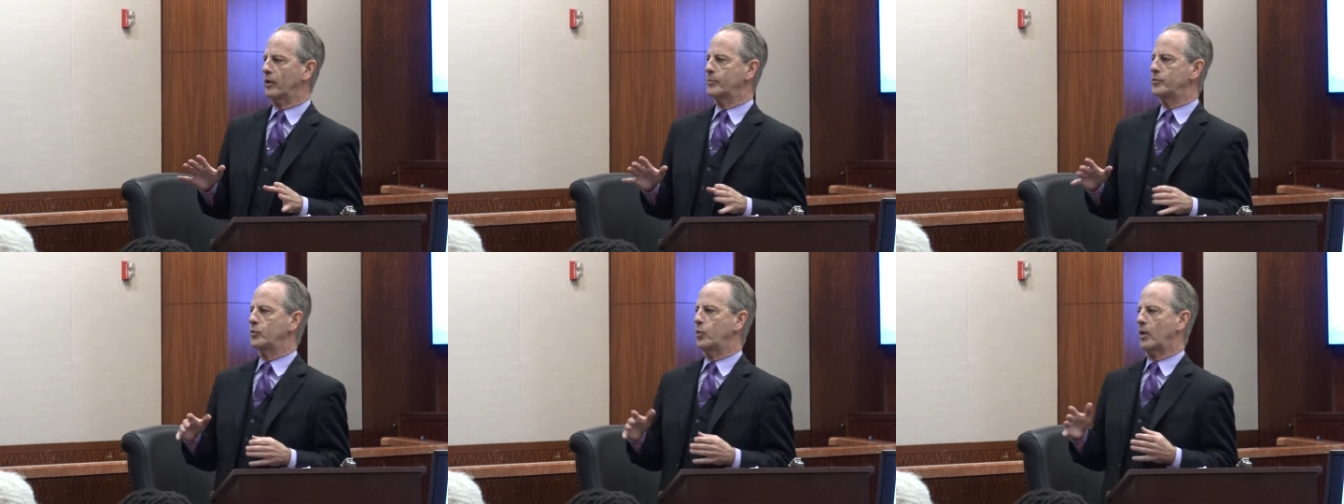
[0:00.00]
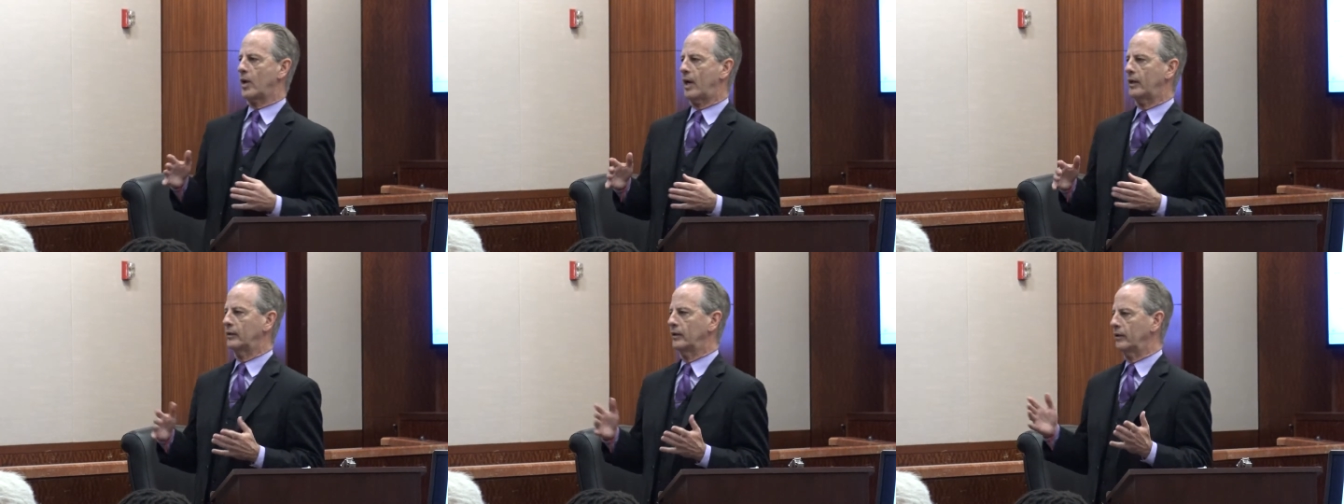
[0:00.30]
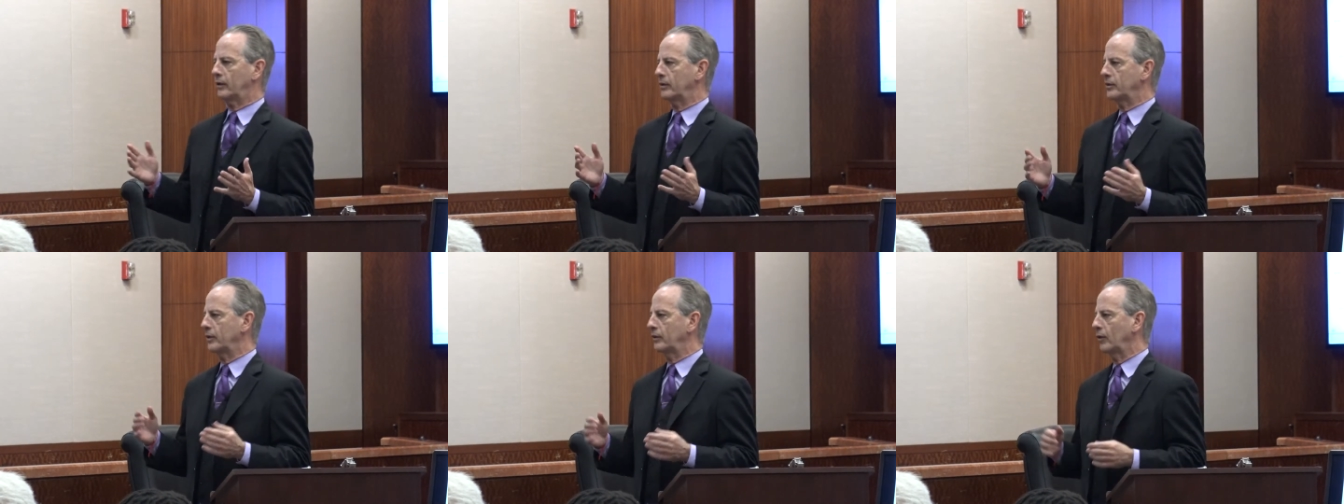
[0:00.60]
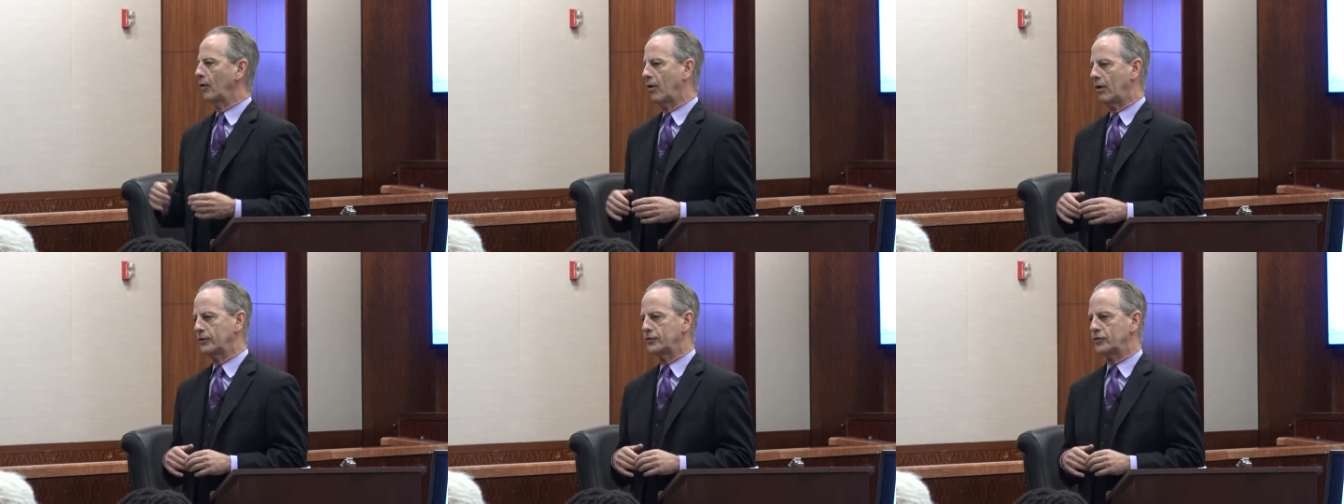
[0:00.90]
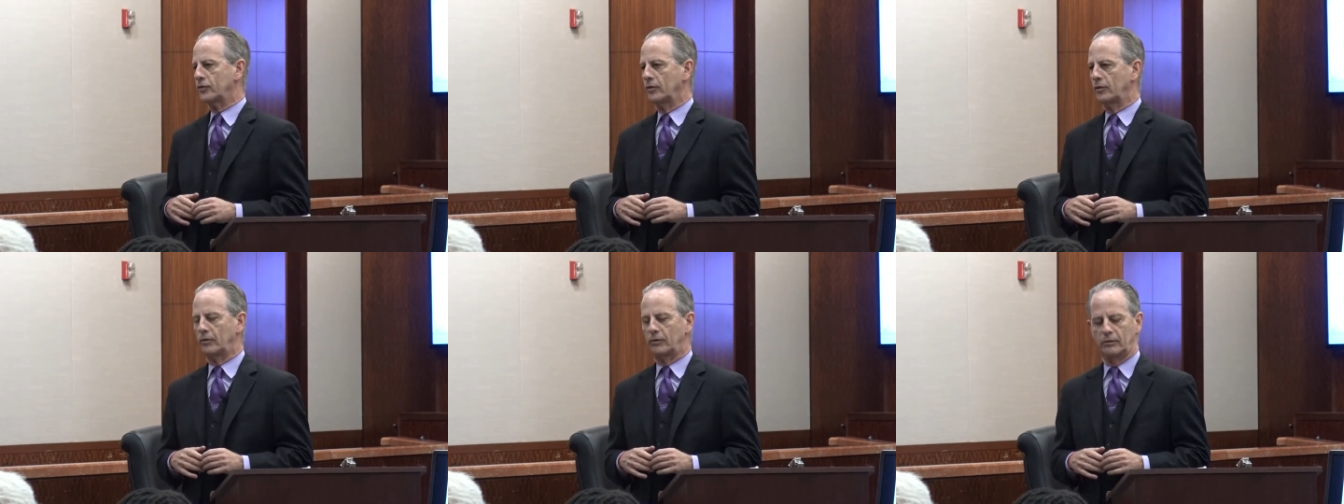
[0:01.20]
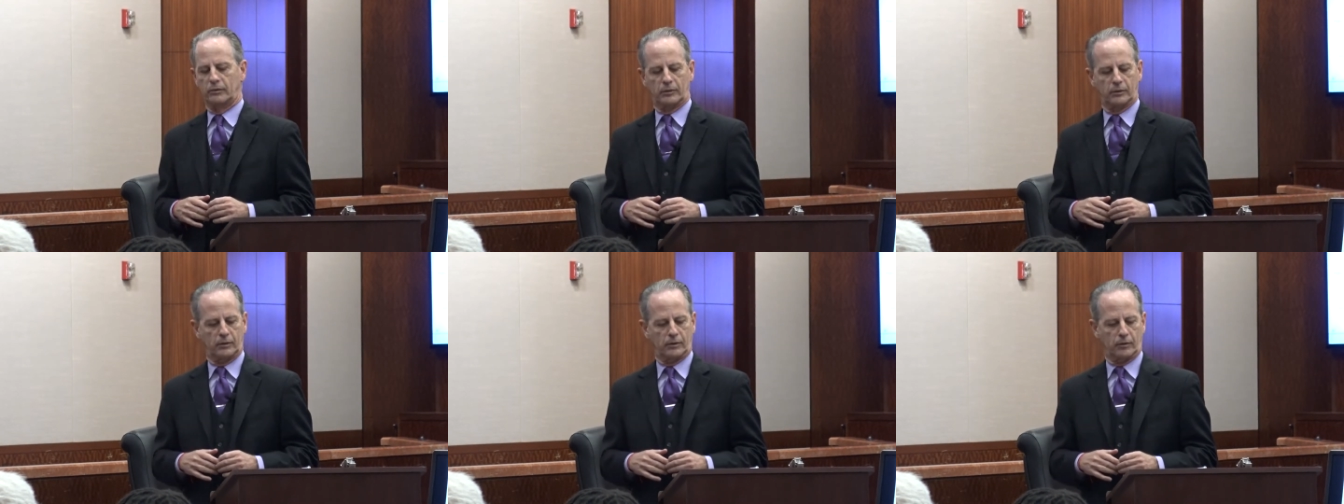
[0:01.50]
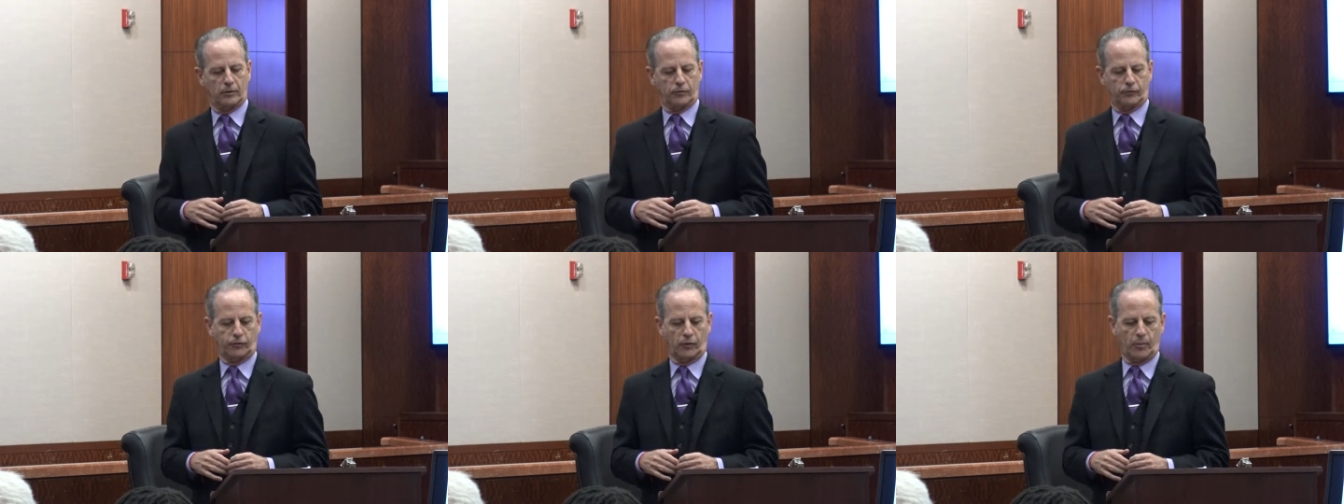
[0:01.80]
What I learned in law school
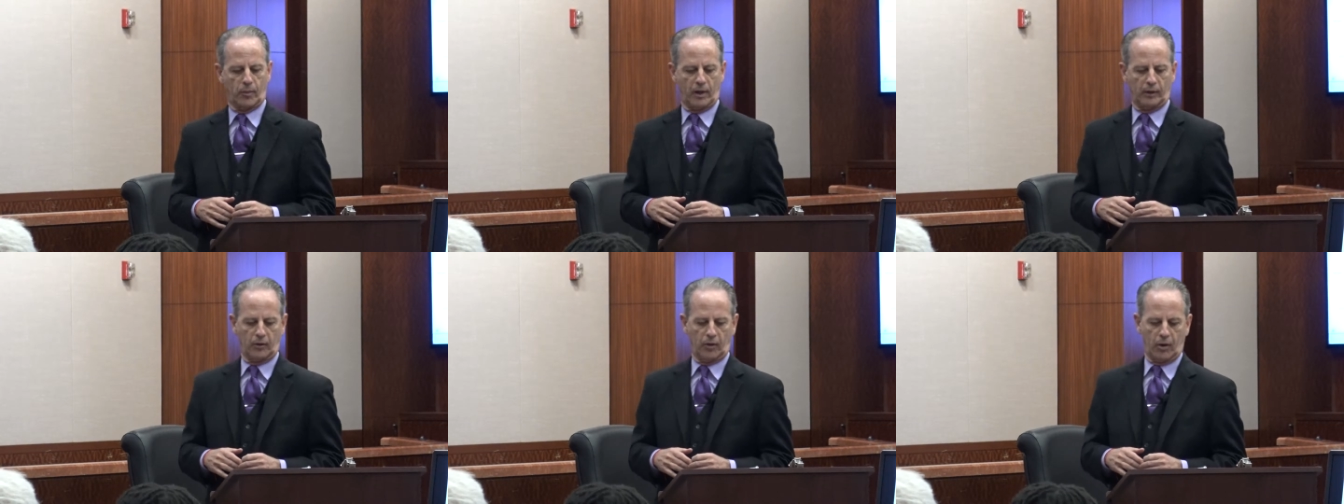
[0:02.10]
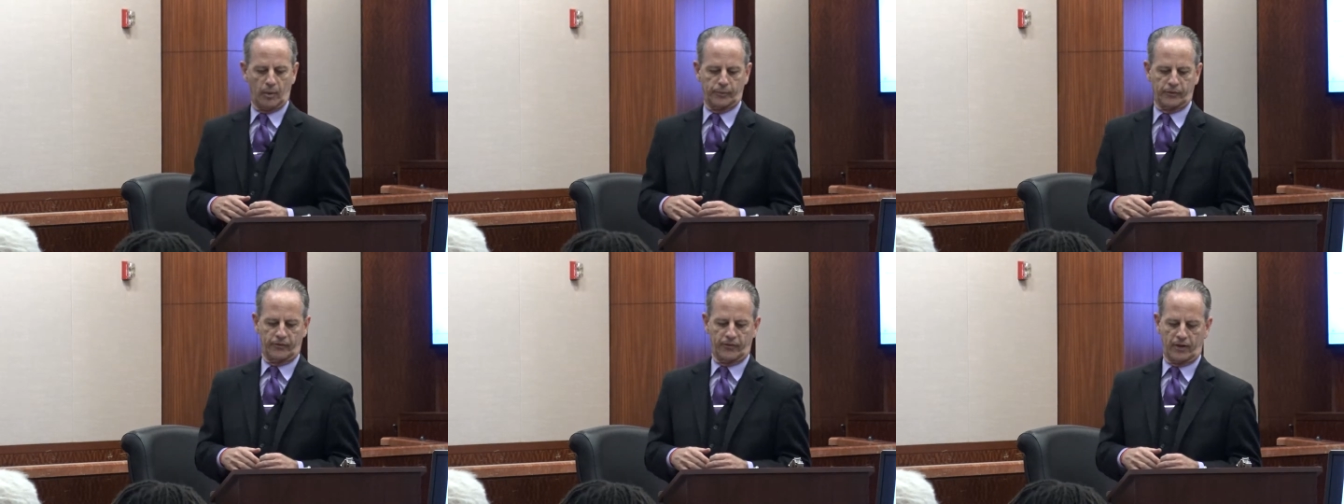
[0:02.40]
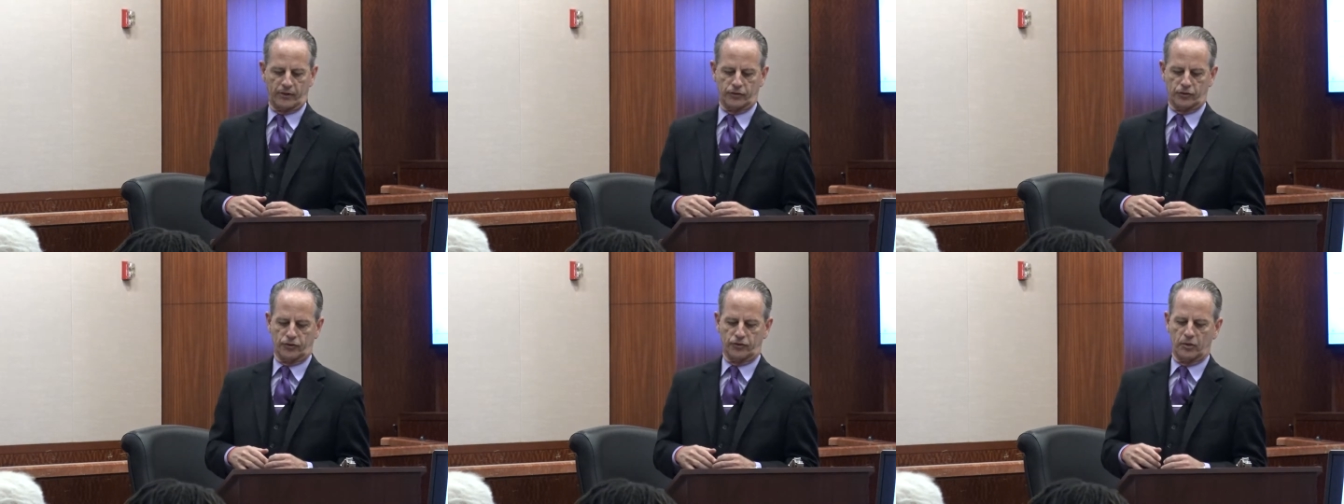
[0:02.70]
from my law professor.